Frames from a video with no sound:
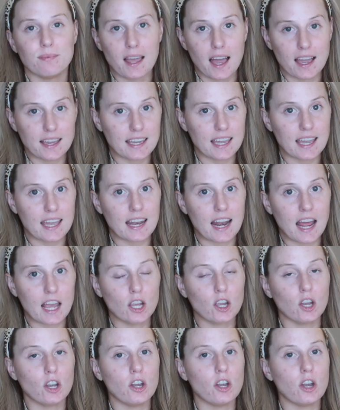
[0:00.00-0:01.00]
Again, I
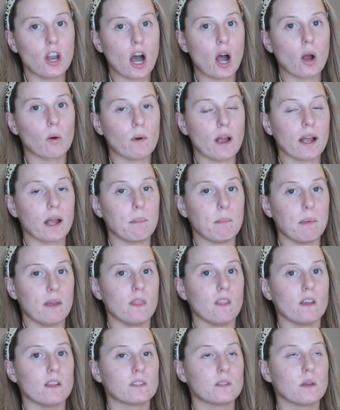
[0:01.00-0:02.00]
could not
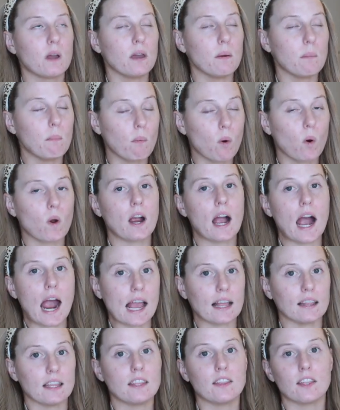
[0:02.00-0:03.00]
recommend this more
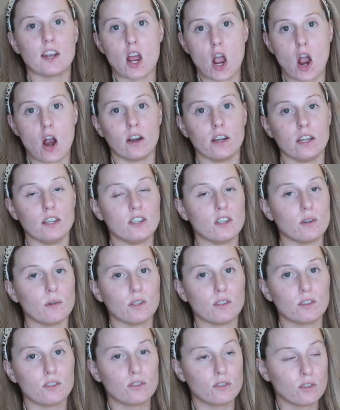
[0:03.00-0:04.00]
highly than I already do.
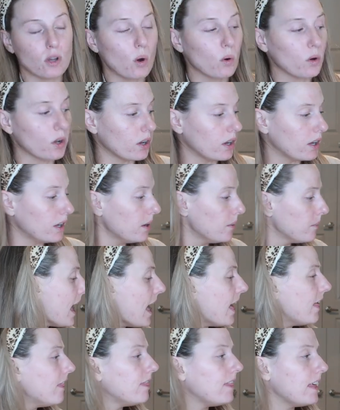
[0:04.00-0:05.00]
It's so good.
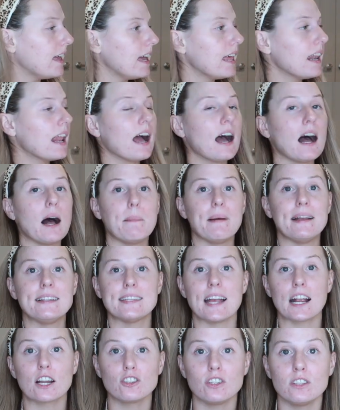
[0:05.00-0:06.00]
And then
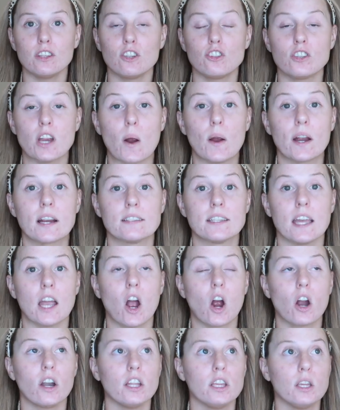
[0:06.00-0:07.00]
it's actually in the shower because I
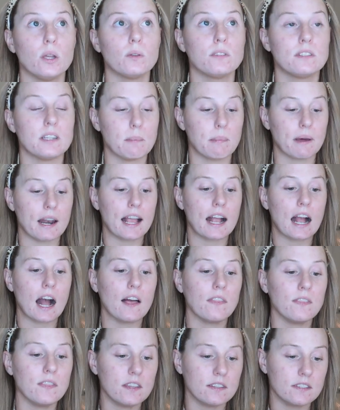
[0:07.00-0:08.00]
already used it, but I
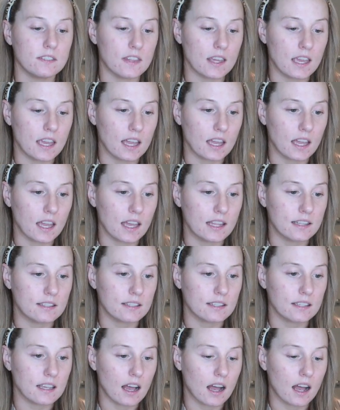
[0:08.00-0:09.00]
got this thing.
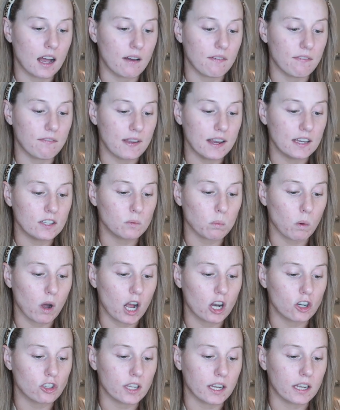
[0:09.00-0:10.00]
It's a face
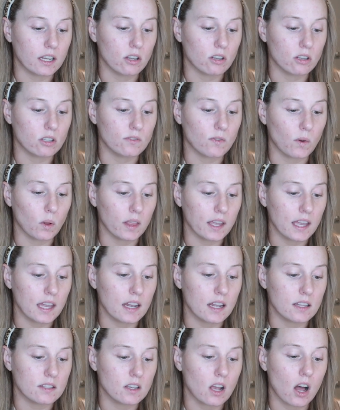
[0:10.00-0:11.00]
wash, like an
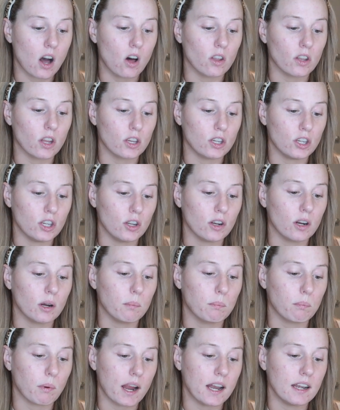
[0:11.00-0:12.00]
exfoliant. It's called a Cure
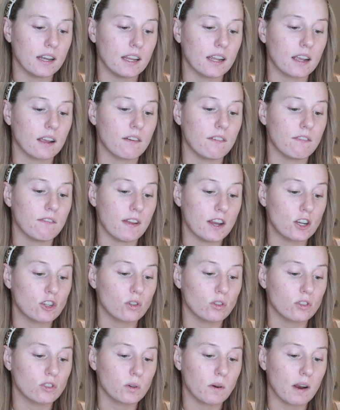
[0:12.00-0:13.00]
Brightening
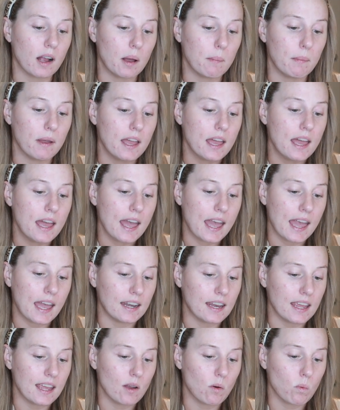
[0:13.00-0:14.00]
Facial Scrub,
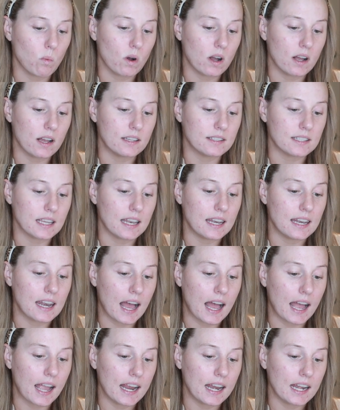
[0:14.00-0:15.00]
and it was
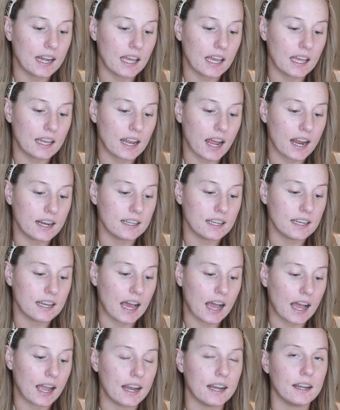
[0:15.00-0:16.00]

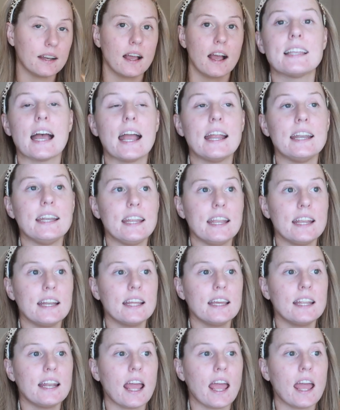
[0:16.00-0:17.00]
$9.99. I
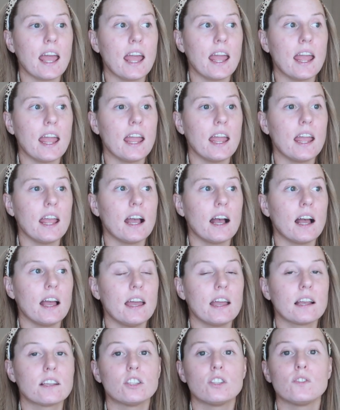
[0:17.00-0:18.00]
needed a
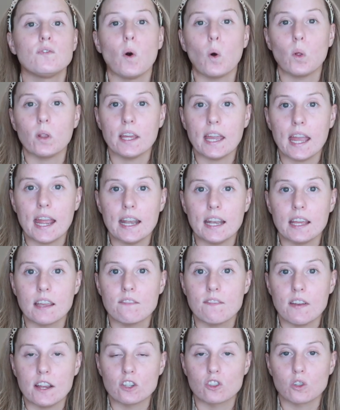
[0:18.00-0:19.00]
exfoliating
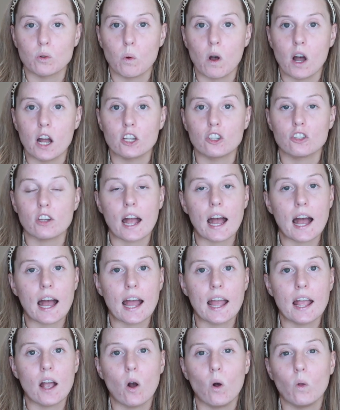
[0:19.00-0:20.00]
facial wash.
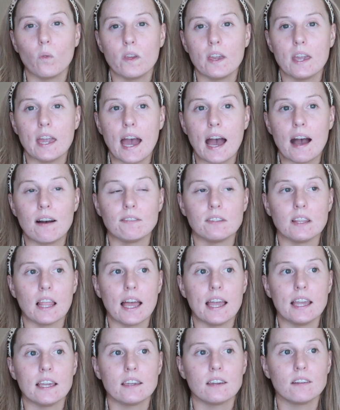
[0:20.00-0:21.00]
I only have
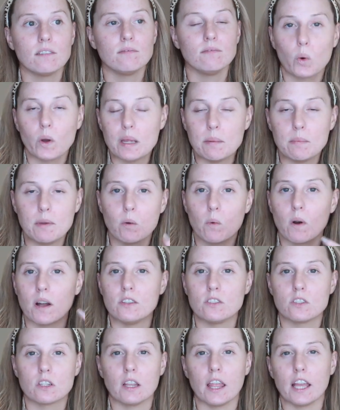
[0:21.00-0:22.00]
like creamy
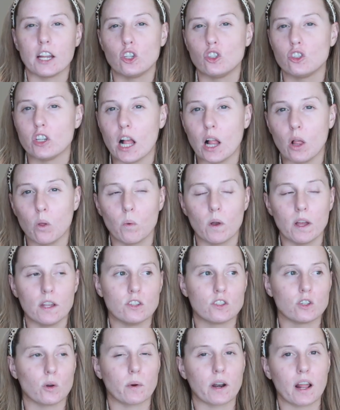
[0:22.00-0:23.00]
ones or like gel
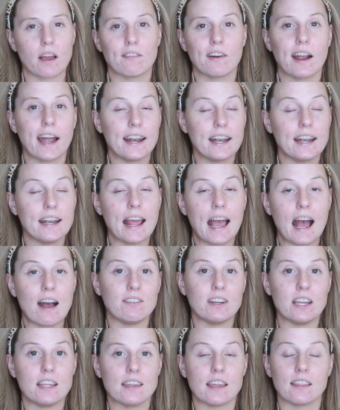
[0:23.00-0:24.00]
ones or whatever. I didn't have
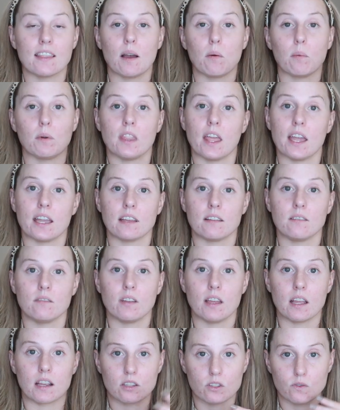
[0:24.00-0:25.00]
anything that would like
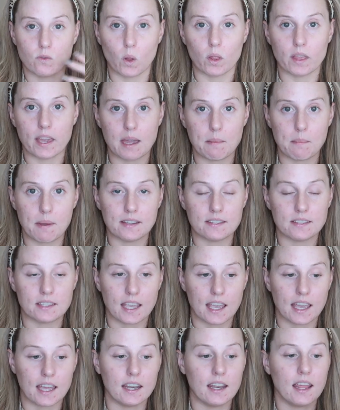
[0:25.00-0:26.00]
exfoliate my
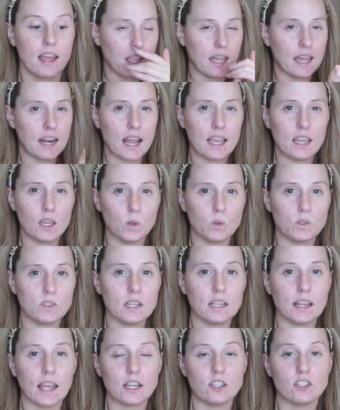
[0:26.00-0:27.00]
skin, and I used
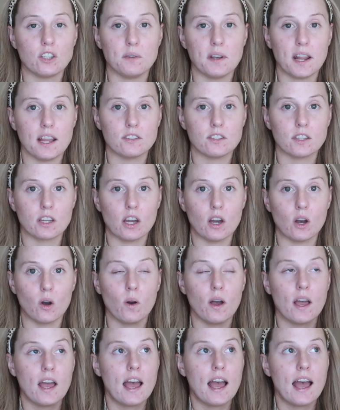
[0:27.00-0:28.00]
it like 2 days
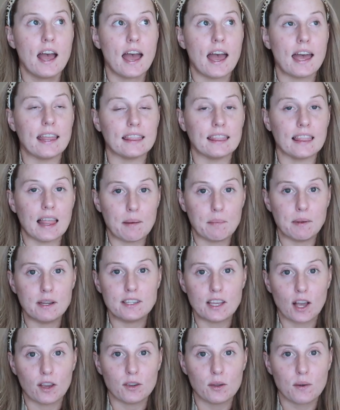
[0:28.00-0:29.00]
ago. And let me
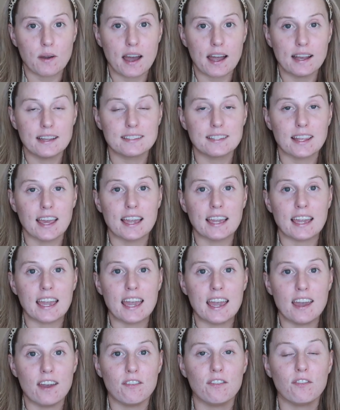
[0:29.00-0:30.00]
tell you guys, like,
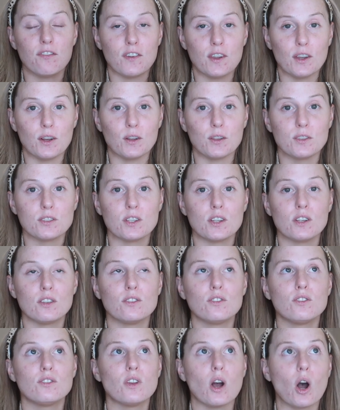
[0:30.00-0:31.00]
it feels
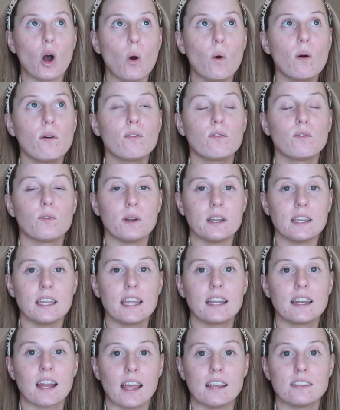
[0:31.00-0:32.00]
so
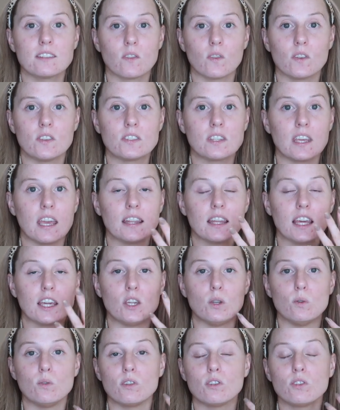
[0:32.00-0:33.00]
freaking nice on the skin.
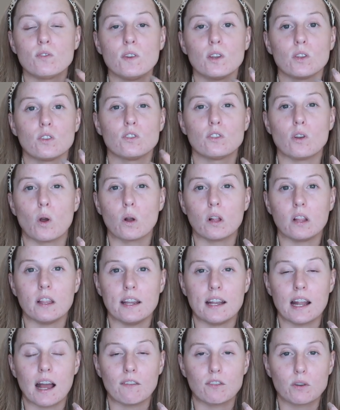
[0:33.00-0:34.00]
Like, you just feel so
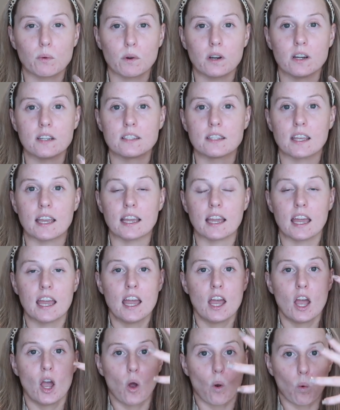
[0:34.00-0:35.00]
clean afterwards. Like,
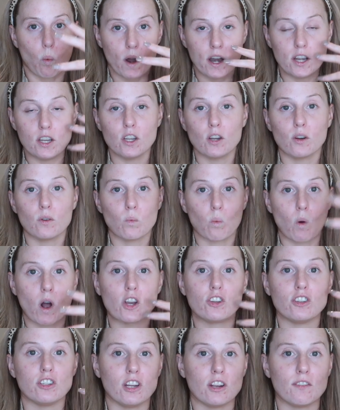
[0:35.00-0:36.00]
when you're
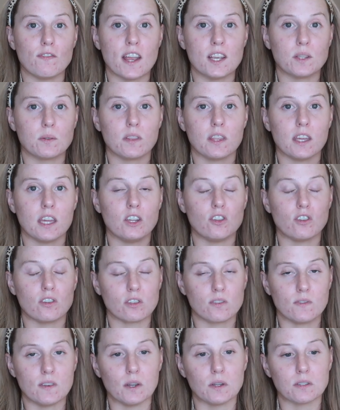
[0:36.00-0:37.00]
washing your face with it, it
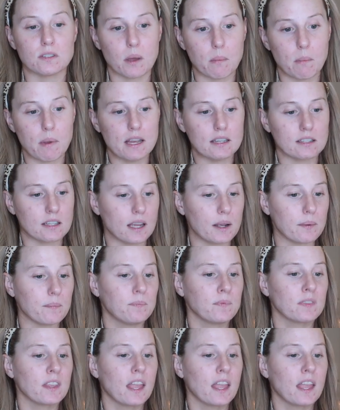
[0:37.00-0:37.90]
just feels amazing.